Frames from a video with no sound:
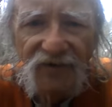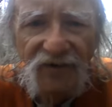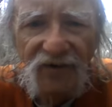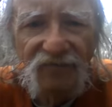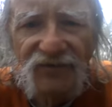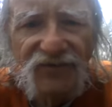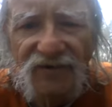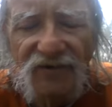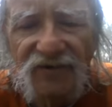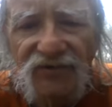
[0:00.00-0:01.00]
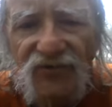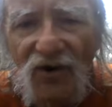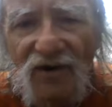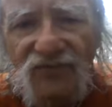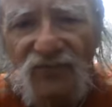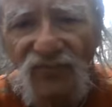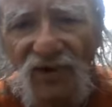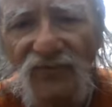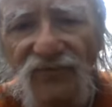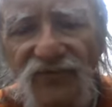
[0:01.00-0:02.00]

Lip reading: everything that he talks about in the